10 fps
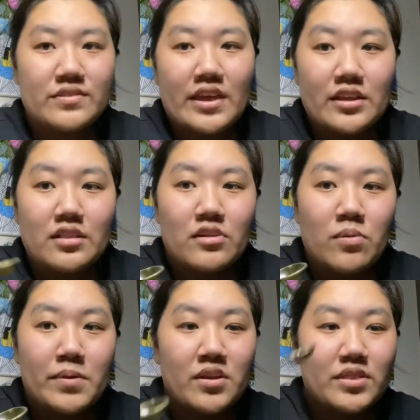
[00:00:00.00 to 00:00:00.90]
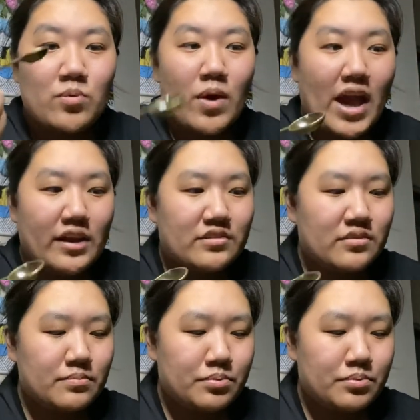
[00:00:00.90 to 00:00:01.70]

take a little bit of the wax,